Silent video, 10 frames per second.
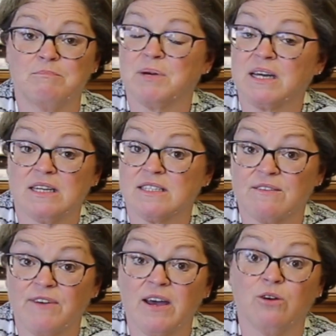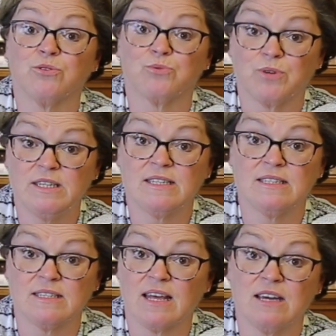because of health
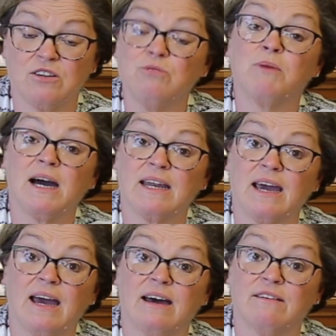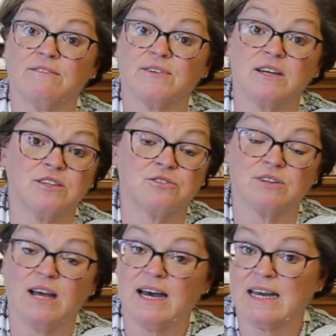reasons that you might have
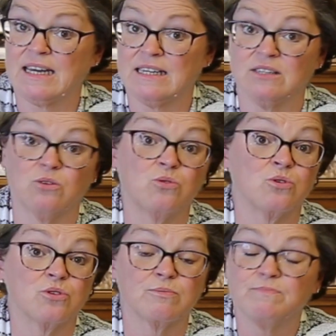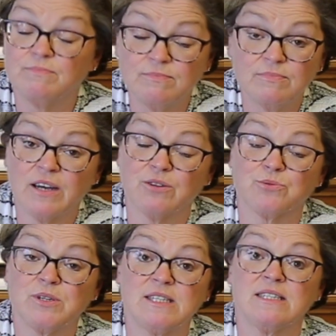underlying or health
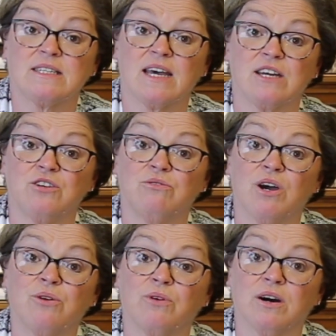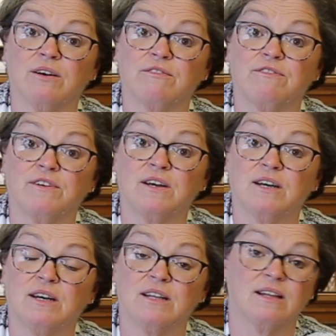reasons that you know of
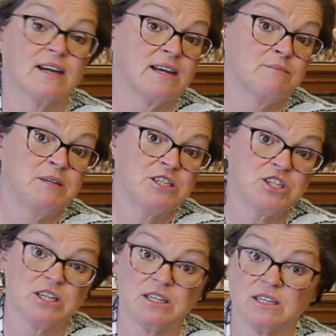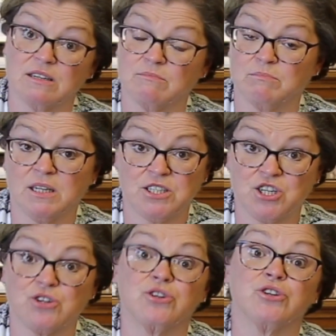like I mentioned, blood
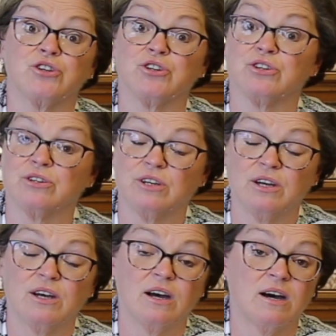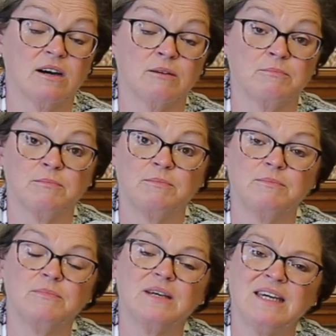sugar, um,
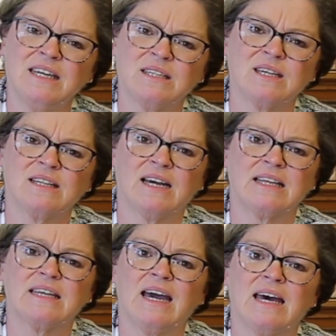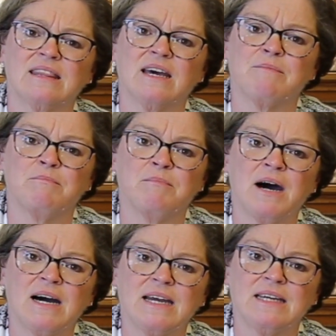anything like that that
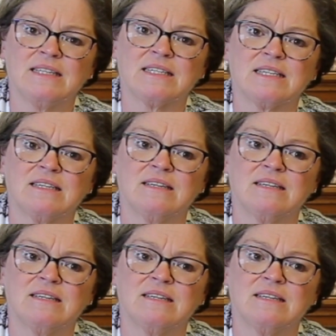might